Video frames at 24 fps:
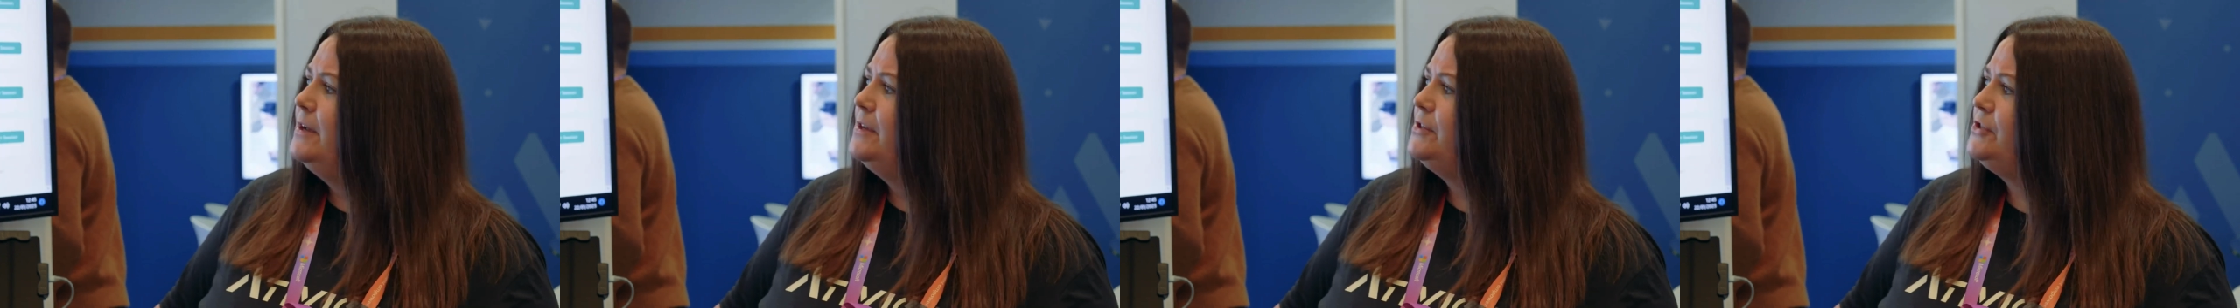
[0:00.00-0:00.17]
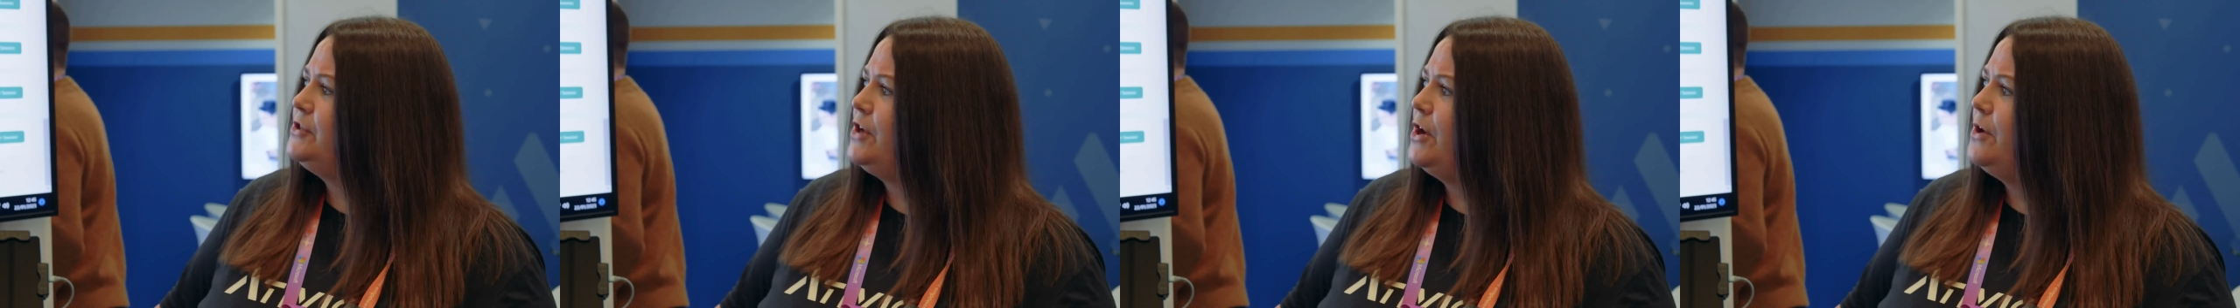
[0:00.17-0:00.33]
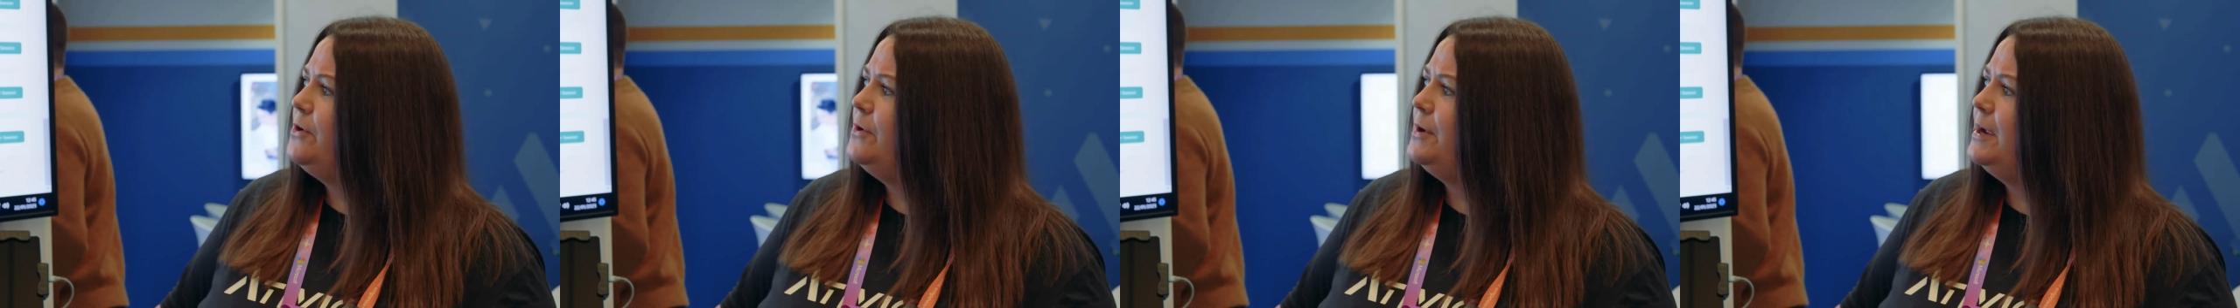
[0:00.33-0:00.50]

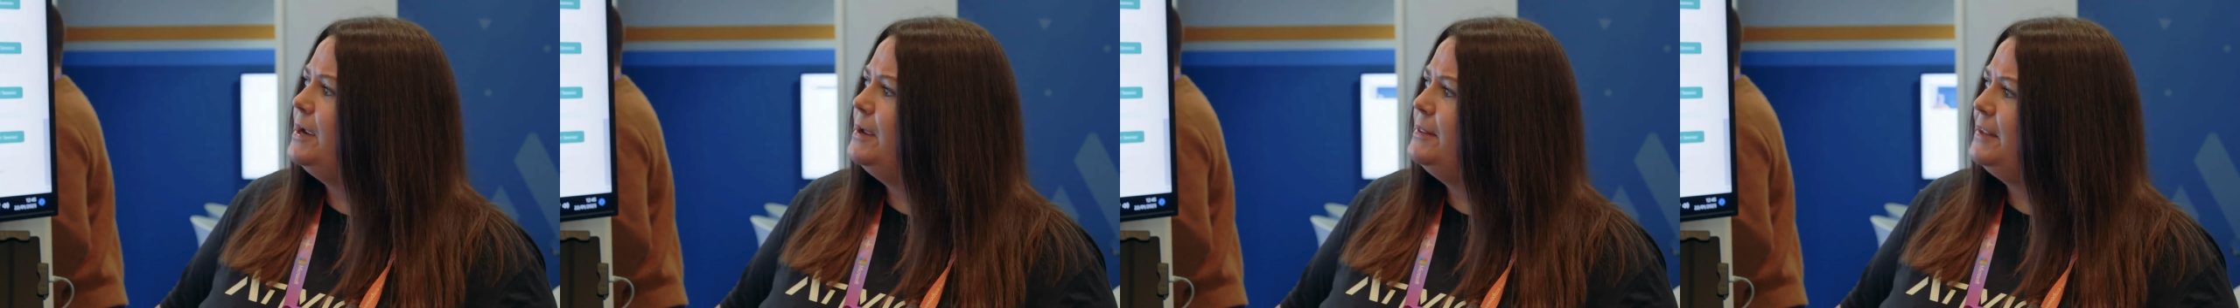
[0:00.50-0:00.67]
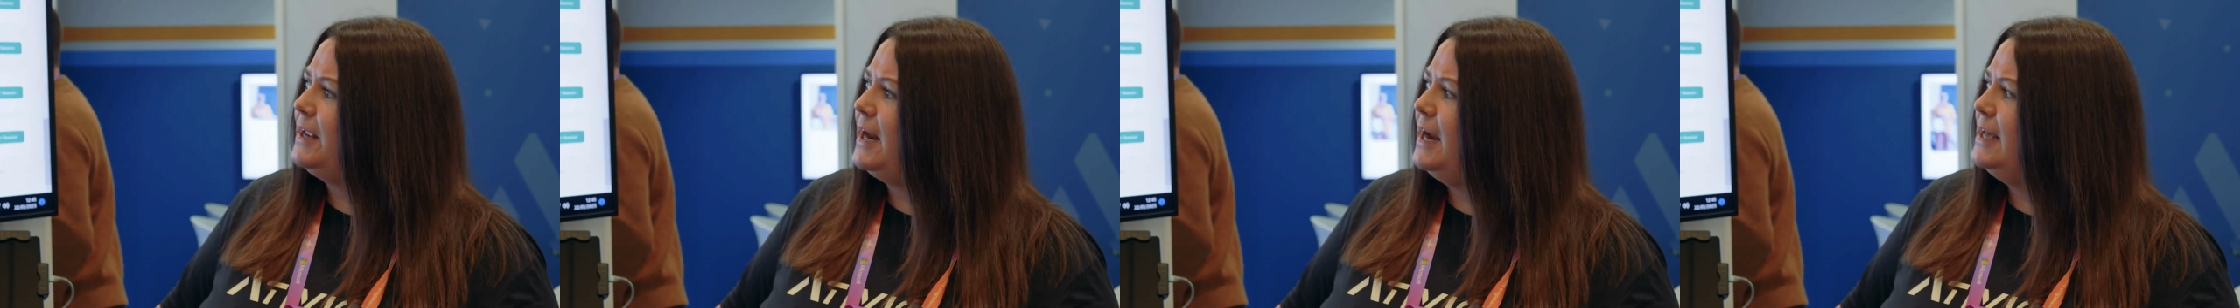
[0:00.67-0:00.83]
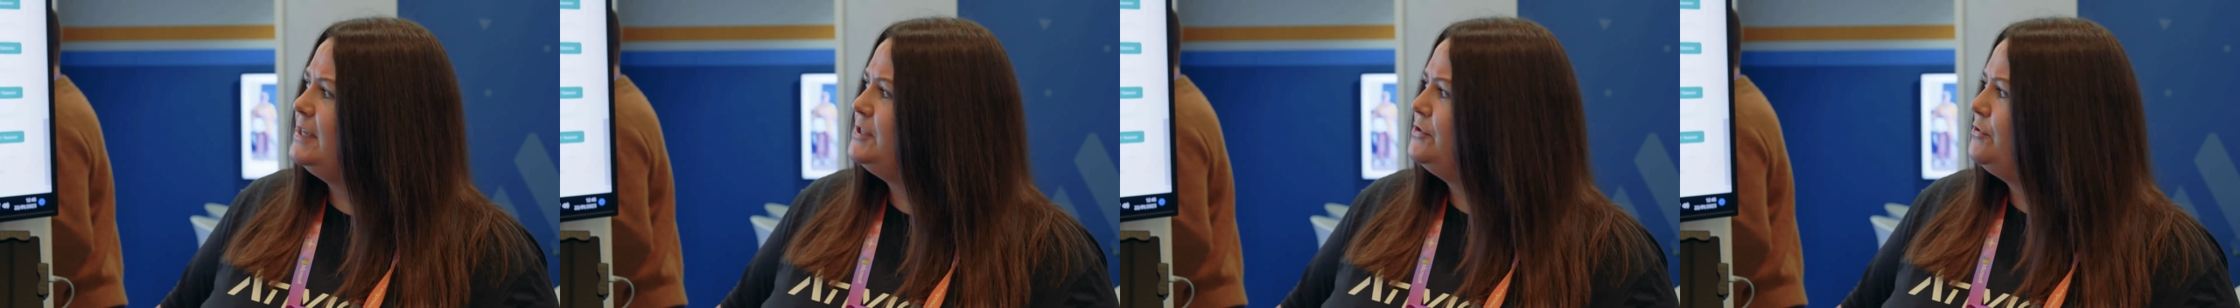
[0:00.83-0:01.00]
So
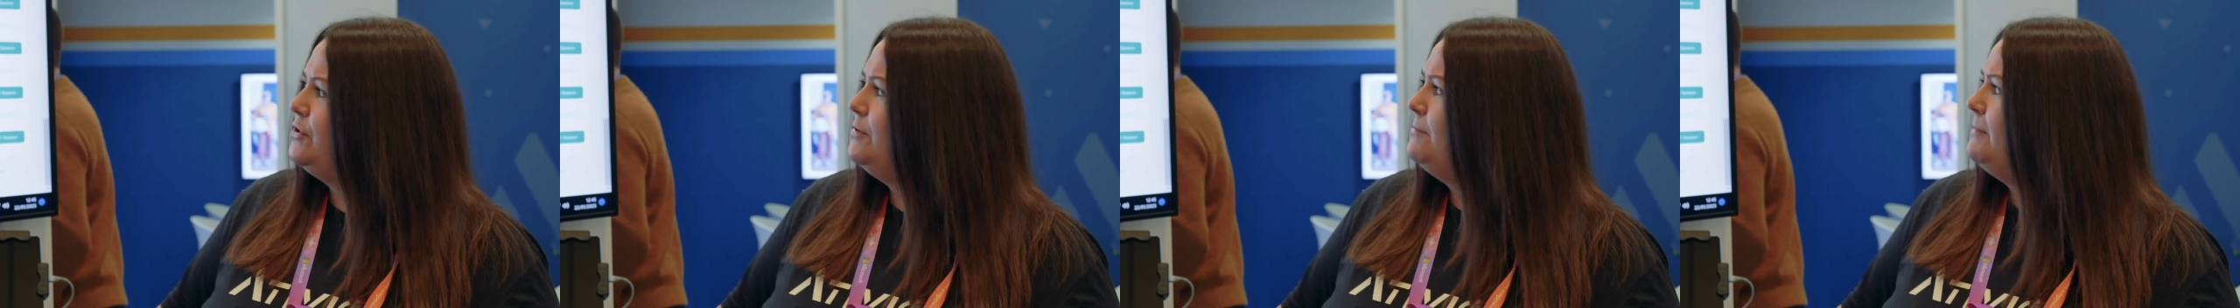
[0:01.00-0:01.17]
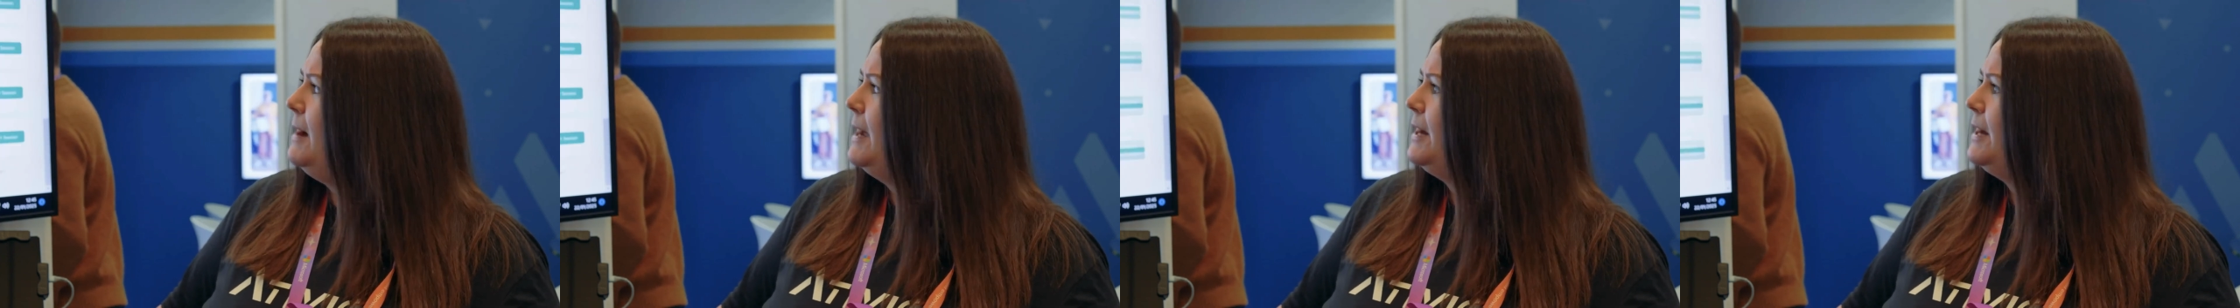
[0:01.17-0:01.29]
in classroom